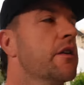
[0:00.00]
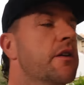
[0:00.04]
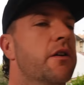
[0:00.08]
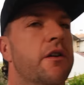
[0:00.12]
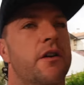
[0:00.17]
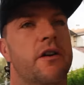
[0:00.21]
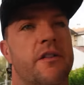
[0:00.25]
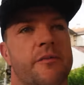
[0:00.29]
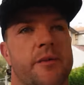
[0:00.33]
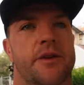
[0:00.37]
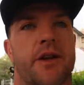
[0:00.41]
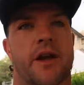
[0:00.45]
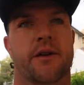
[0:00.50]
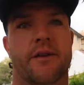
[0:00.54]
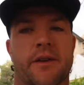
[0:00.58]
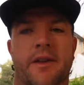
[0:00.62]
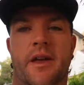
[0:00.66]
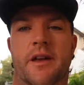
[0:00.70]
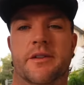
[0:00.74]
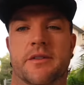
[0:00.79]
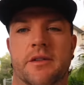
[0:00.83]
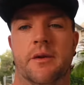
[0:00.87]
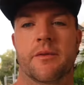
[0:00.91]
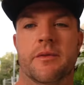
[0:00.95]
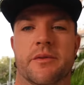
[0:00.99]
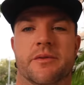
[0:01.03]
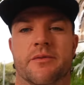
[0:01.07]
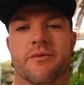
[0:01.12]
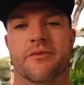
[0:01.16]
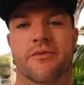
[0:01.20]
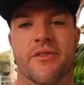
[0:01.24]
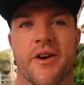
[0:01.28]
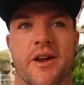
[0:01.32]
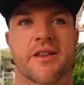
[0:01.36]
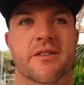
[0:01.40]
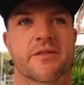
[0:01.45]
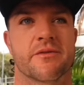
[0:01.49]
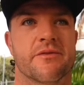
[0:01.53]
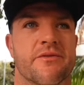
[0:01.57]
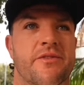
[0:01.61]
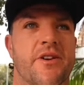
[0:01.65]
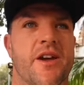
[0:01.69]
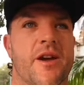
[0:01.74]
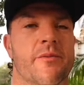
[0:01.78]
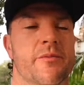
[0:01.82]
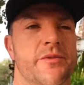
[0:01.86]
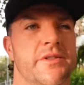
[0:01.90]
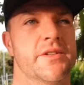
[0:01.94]
Oh, I've been able to catch up with some friends and
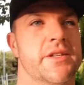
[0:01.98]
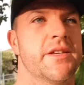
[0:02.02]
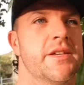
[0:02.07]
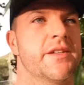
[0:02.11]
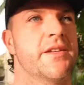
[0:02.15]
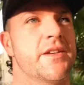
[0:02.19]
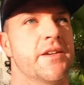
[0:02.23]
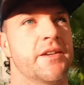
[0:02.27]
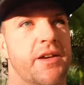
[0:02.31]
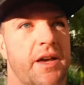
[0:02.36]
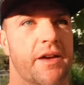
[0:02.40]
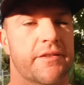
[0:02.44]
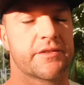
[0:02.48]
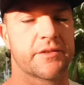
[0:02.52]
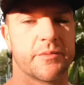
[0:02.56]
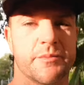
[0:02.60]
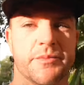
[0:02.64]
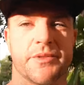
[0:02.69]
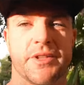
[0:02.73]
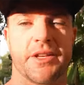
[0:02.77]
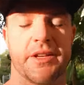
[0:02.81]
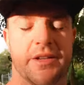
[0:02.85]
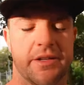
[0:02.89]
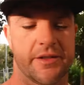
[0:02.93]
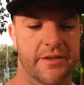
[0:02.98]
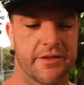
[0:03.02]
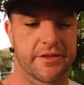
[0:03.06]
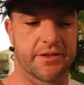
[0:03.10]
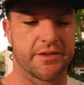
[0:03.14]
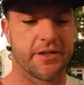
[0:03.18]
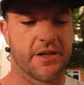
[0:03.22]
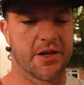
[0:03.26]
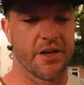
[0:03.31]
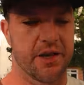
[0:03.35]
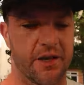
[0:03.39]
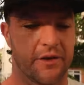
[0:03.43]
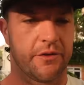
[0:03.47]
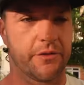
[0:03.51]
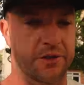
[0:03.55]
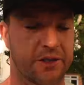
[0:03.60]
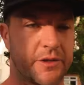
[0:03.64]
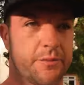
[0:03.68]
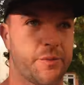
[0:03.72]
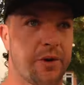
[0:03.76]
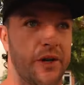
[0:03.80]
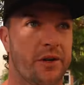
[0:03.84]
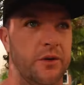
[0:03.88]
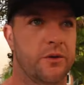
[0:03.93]
family, have some dinners, which
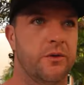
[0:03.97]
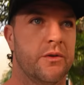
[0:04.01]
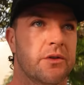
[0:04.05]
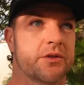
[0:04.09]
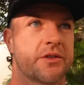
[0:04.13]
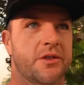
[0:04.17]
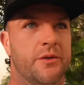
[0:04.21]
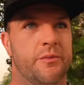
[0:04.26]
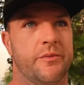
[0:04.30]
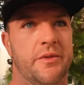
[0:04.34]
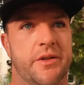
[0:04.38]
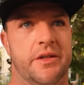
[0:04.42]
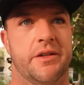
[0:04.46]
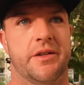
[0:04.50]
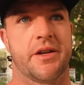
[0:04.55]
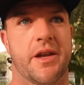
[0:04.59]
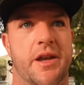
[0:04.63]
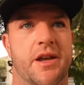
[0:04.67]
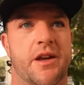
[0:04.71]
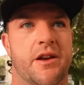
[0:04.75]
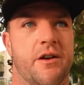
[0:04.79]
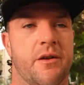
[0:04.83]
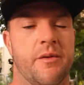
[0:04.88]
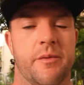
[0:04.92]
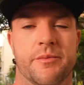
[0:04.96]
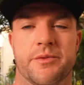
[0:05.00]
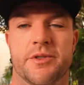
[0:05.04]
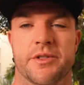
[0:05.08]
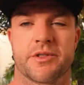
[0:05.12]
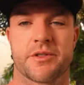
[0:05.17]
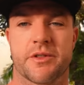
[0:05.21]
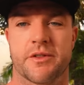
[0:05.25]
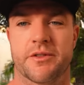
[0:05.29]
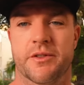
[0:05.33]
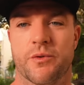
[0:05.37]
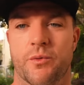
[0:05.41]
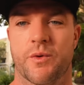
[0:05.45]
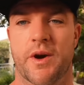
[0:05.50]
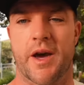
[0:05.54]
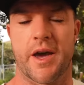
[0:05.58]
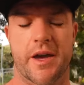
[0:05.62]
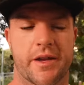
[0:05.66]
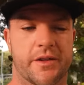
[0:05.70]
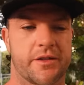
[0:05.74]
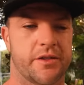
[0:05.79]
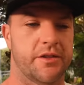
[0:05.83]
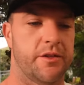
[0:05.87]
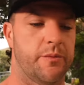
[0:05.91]
has been awesome, and now I'm just on the
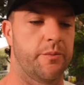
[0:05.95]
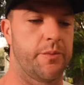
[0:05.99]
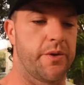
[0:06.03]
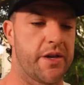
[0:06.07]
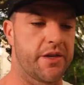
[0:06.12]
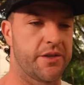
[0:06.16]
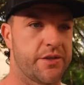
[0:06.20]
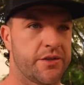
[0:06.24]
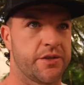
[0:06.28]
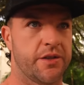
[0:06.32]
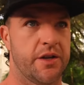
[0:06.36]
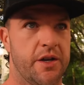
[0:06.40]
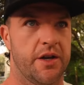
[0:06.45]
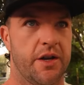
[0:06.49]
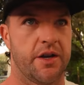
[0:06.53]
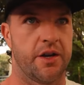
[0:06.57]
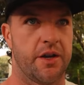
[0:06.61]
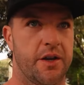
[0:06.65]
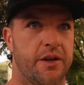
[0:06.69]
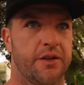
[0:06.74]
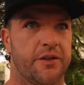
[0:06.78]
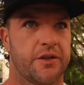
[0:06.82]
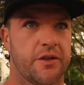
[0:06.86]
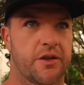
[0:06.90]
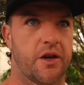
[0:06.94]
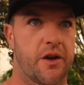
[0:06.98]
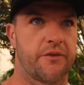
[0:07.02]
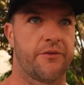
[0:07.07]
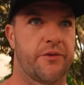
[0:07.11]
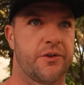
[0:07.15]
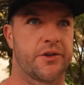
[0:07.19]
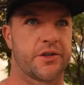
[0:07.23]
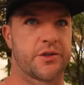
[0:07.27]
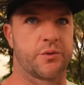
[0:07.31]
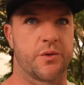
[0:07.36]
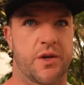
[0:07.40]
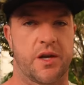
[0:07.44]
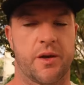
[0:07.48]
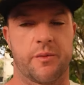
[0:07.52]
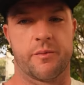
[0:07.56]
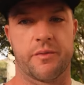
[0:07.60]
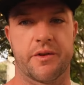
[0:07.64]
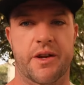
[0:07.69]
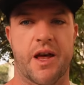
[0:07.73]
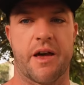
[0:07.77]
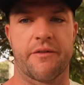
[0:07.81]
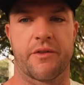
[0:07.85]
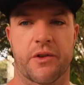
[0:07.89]
way to the beach to go for a swim
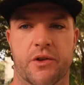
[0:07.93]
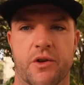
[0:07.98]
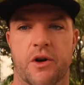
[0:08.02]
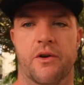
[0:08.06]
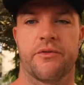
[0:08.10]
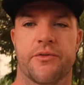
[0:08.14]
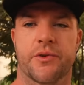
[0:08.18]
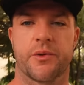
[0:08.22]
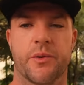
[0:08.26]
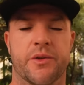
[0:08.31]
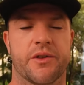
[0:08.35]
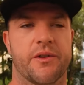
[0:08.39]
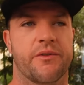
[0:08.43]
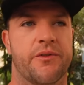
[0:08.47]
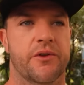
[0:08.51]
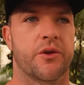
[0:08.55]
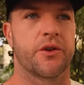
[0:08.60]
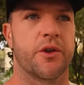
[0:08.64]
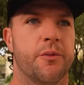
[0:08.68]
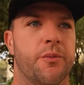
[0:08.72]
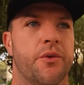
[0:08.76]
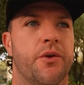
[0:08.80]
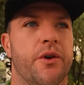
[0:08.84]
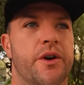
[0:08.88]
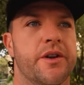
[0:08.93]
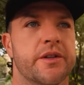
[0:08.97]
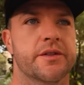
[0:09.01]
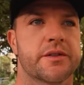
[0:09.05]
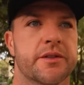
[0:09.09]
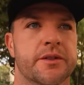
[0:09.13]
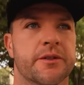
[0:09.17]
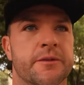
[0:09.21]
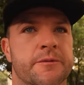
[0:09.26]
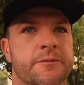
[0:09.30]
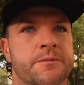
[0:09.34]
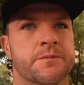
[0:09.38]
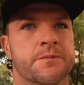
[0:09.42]
and have a coffee with a few of the boys.